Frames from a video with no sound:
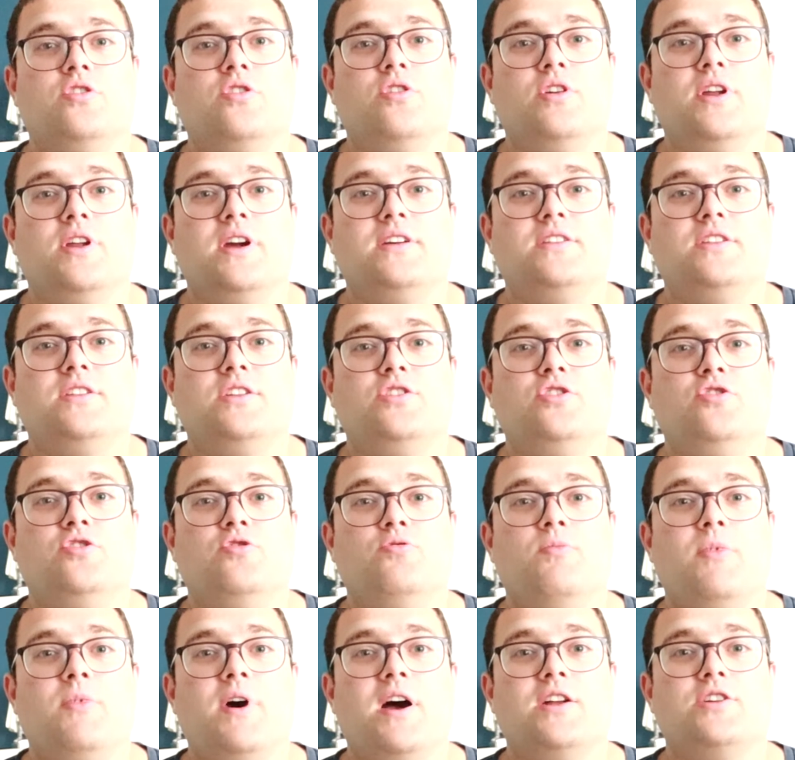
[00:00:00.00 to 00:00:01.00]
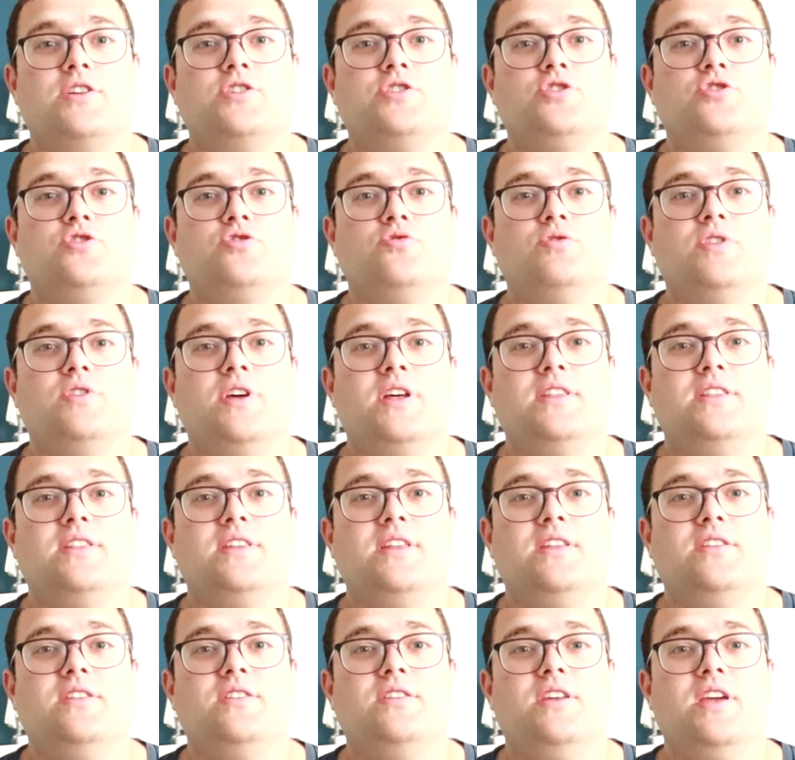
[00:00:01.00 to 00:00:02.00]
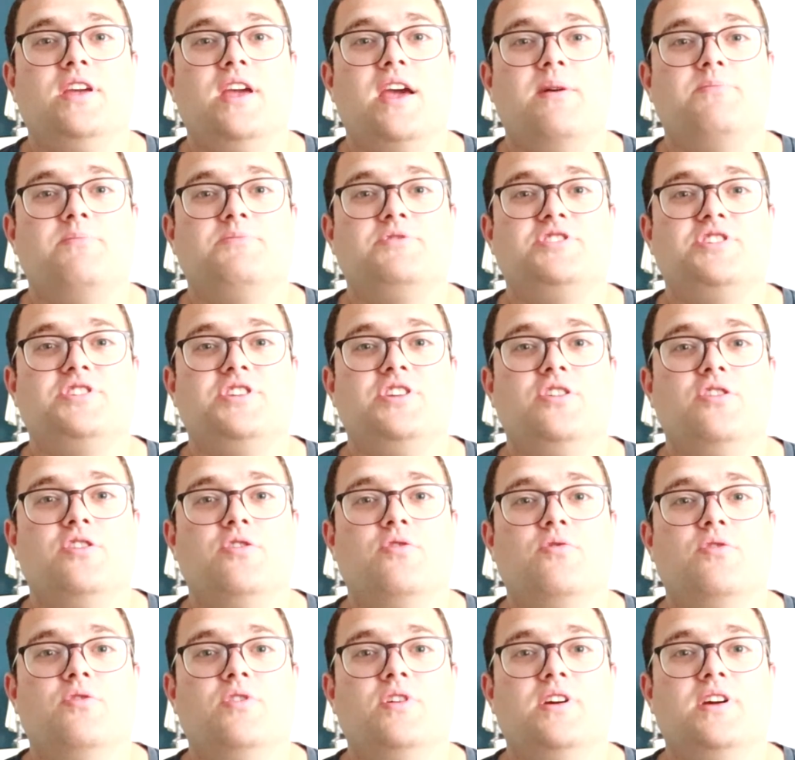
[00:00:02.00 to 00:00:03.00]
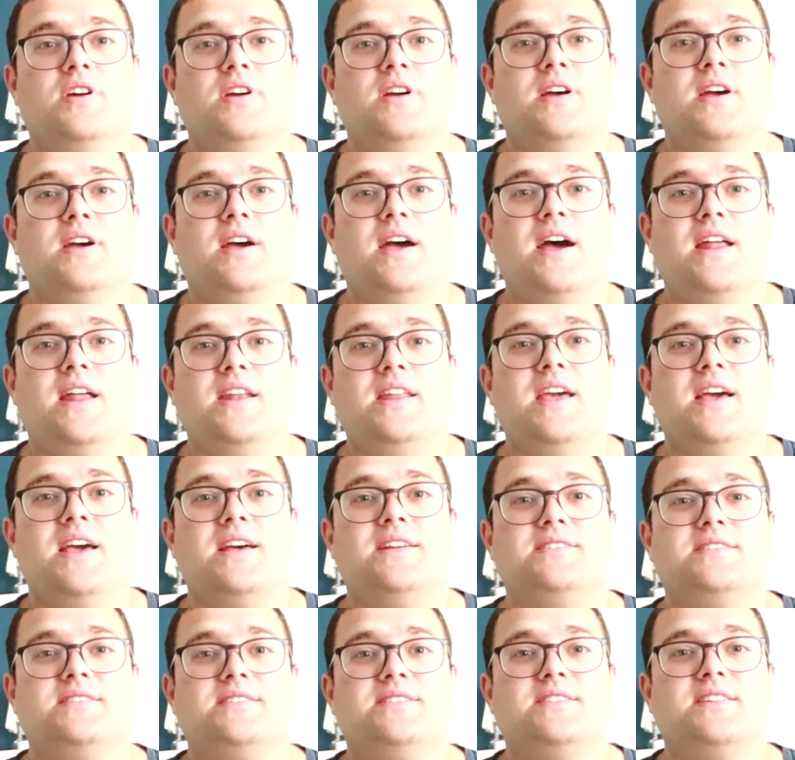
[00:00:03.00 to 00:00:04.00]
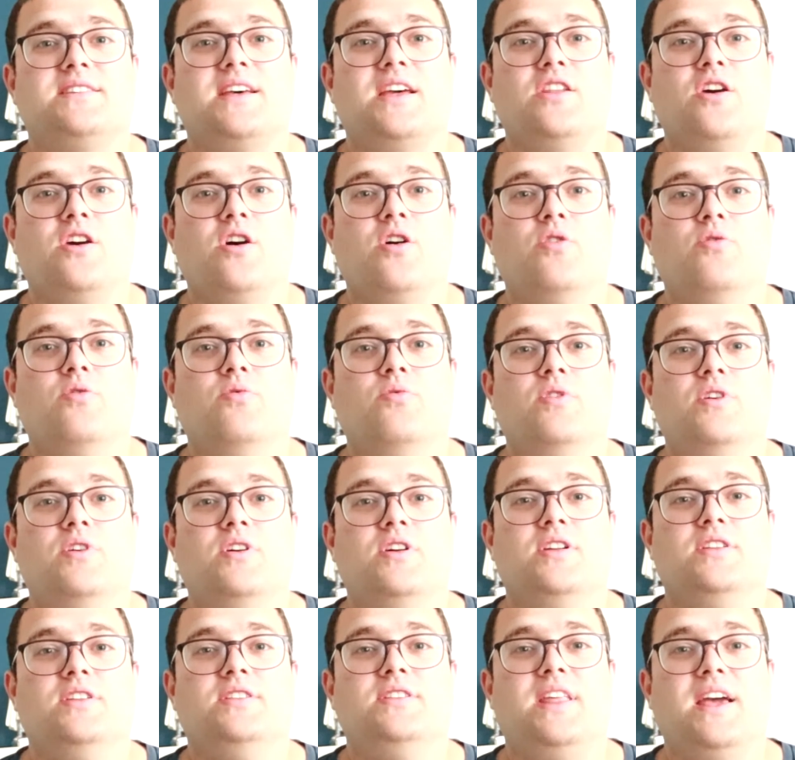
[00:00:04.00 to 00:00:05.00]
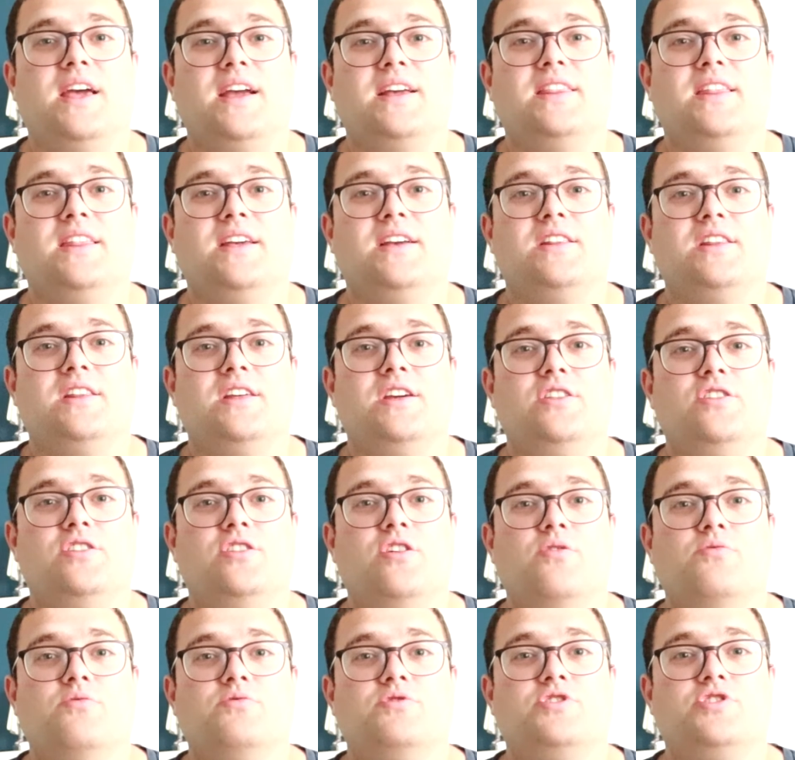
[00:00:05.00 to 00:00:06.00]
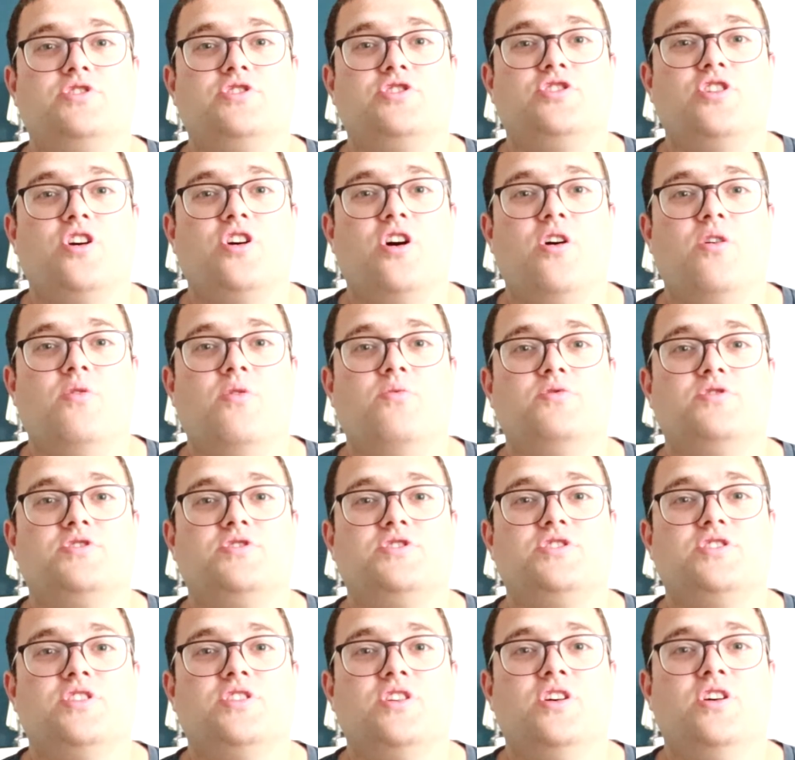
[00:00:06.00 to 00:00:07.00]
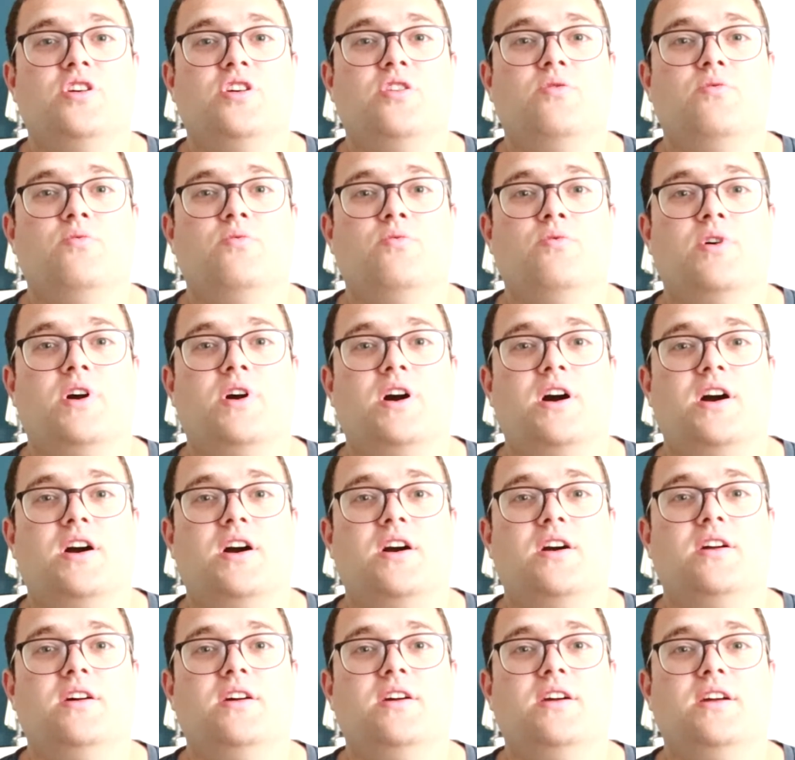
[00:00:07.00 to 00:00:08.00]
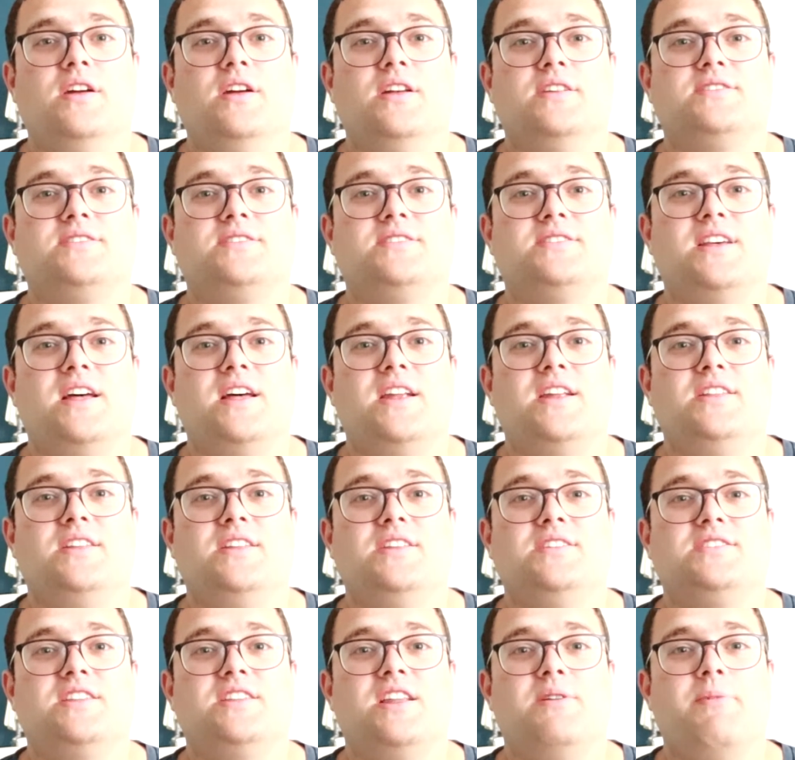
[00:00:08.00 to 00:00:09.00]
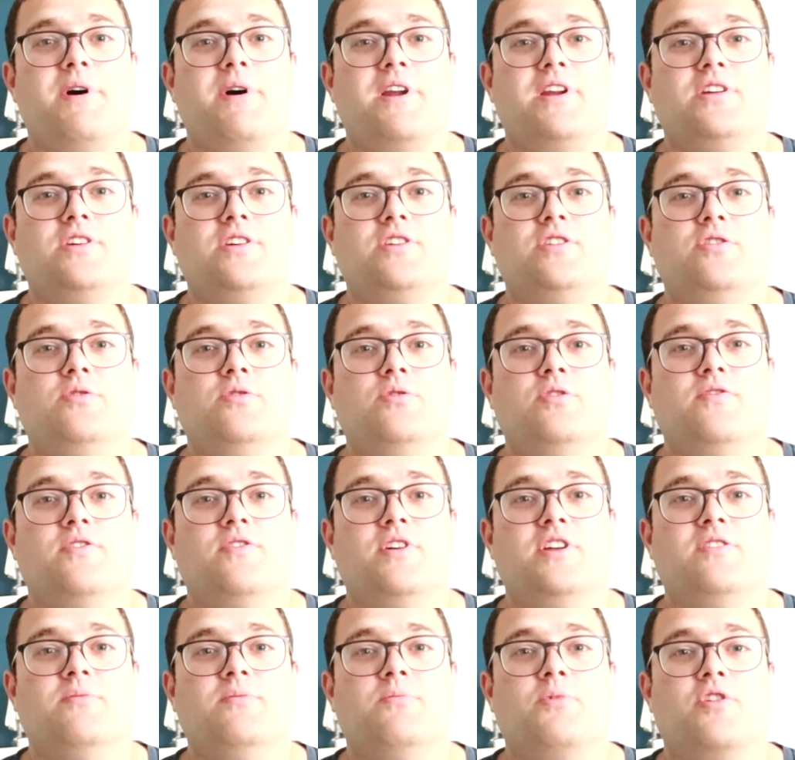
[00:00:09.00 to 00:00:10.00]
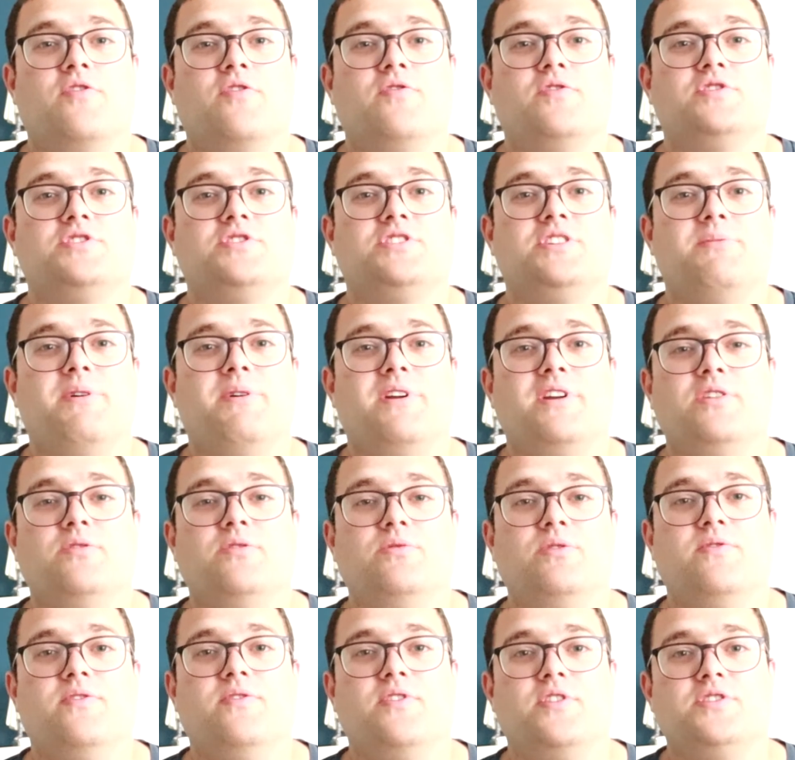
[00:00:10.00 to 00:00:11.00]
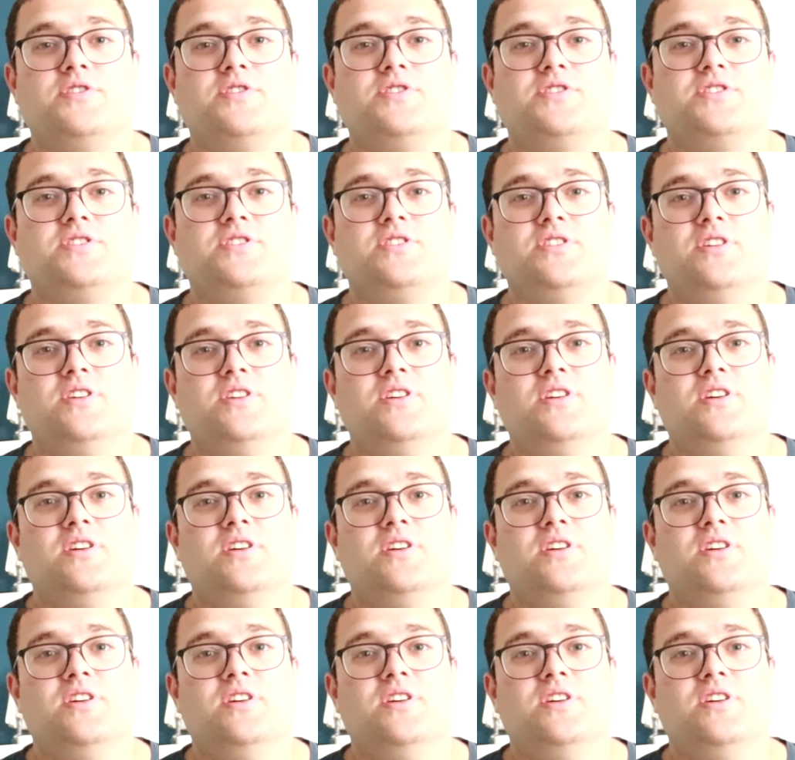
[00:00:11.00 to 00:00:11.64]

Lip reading: connected too much to the MCU. And yes, I know, technically those shows were set in the Marvel Cinematic Universe,